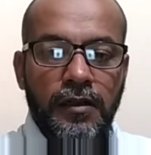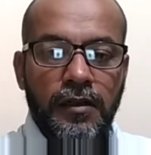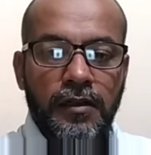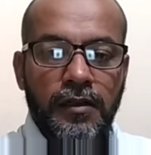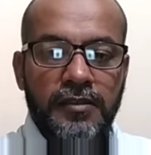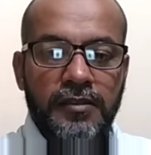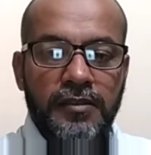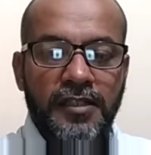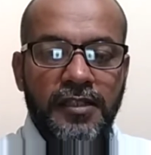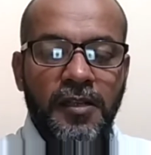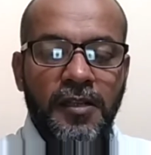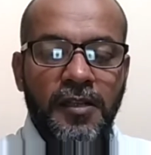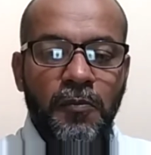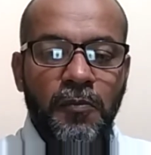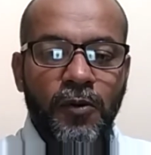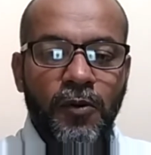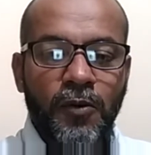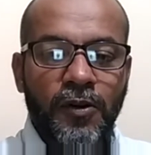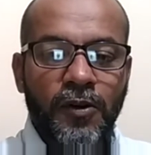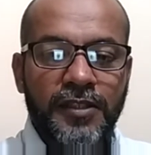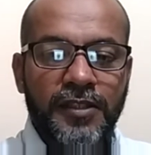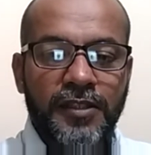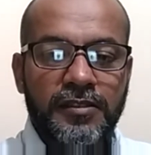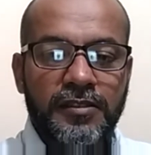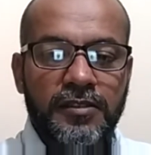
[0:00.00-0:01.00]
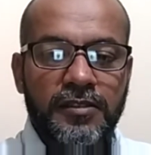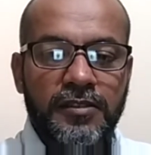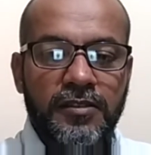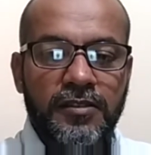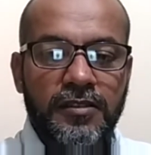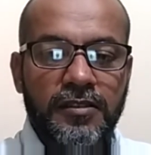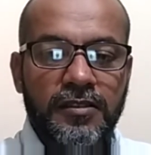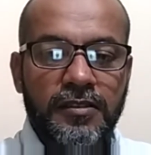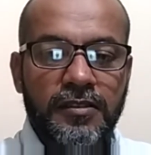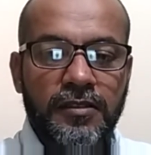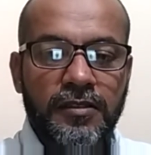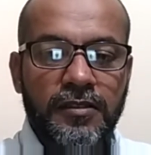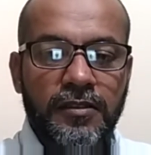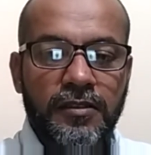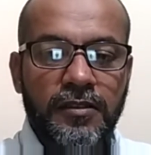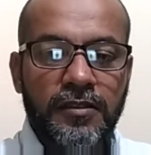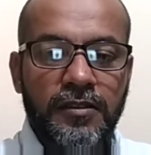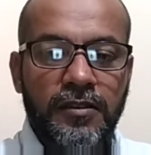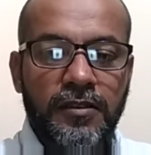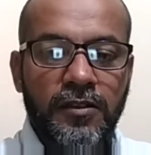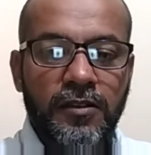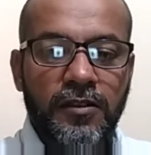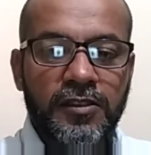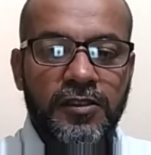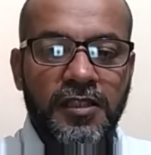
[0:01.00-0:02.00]
certain points
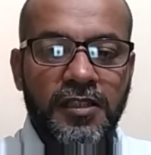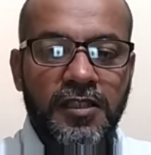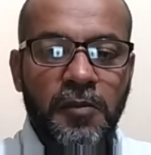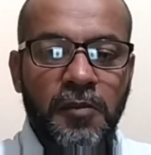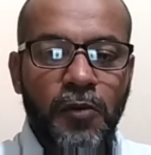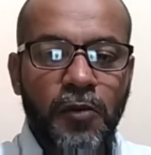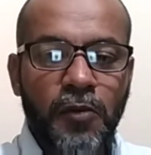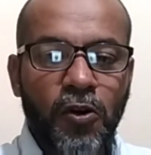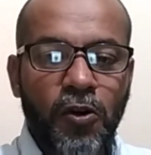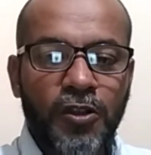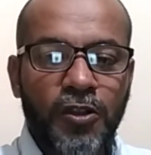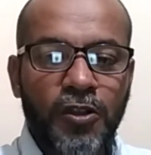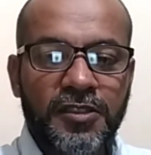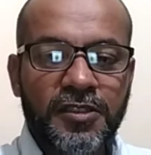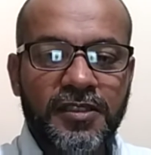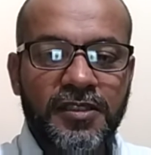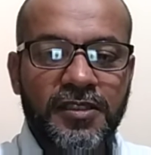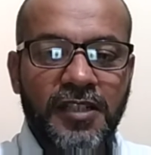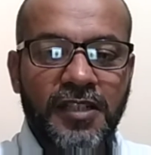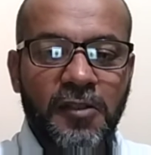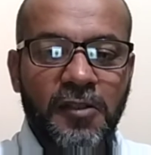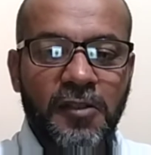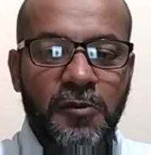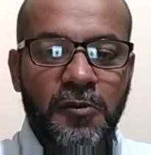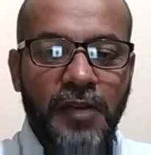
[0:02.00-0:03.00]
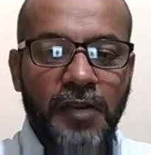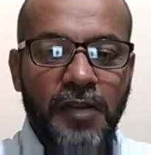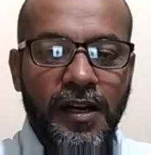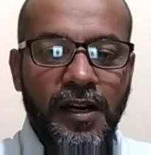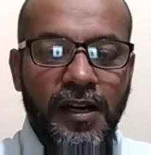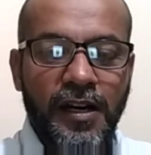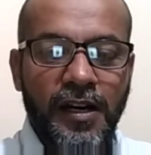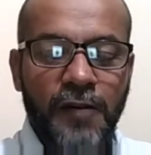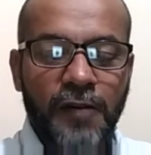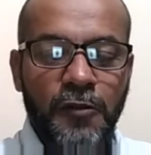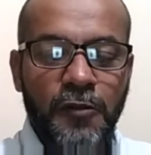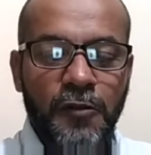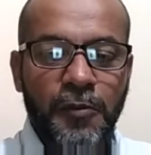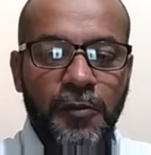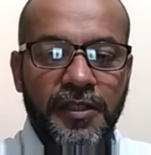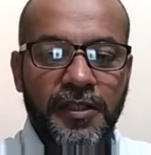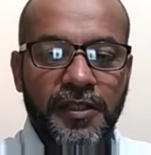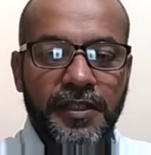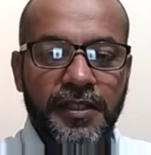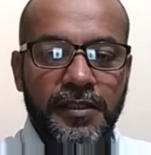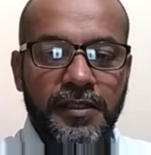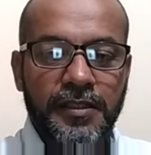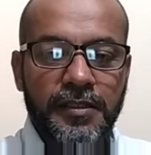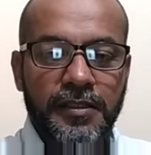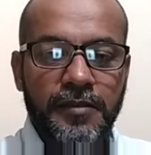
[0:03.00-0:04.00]
or certain precautions have to be
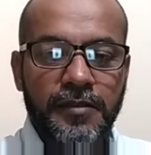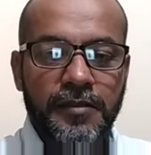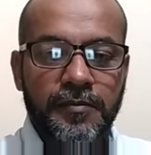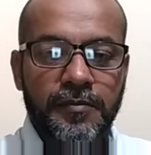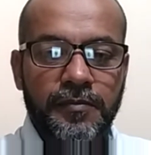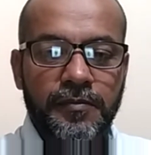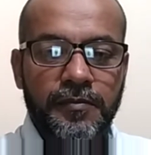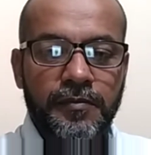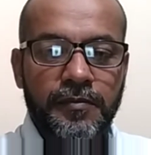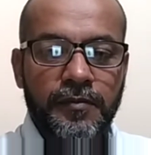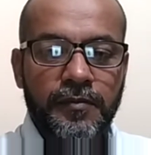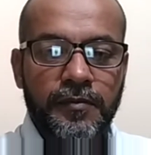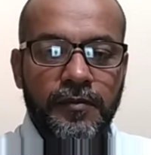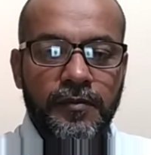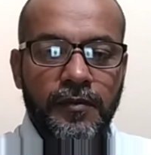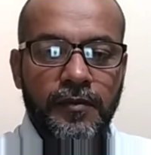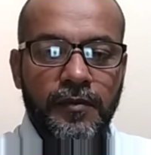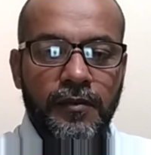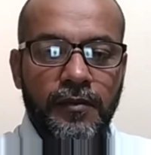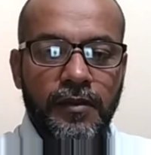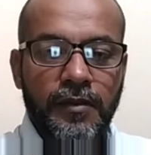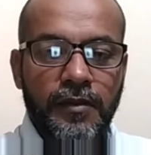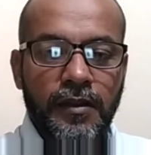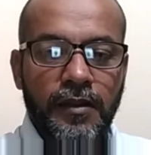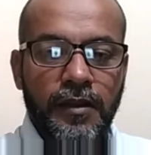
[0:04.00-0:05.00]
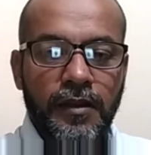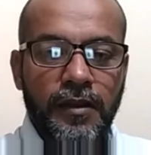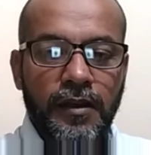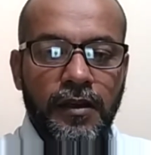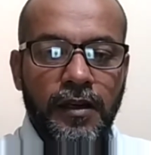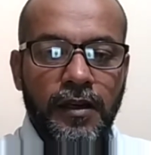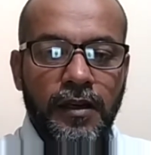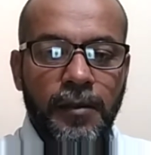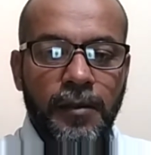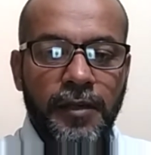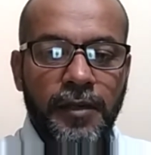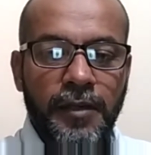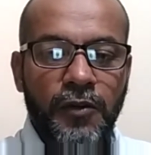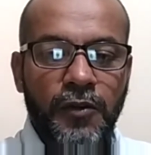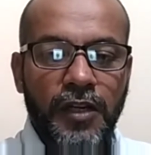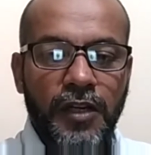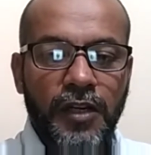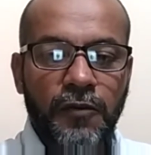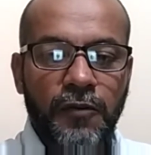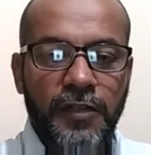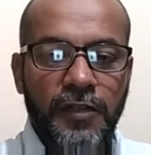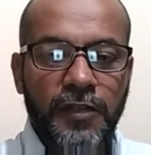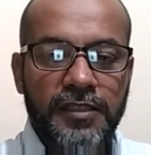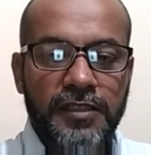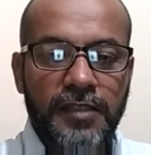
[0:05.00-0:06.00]
taken. I'm
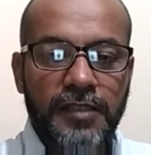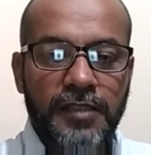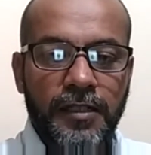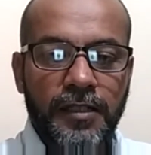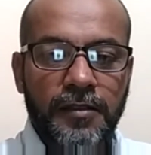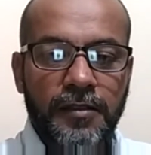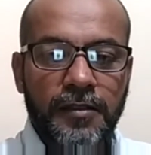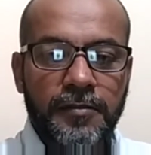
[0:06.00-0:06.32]
Advocate Faisal.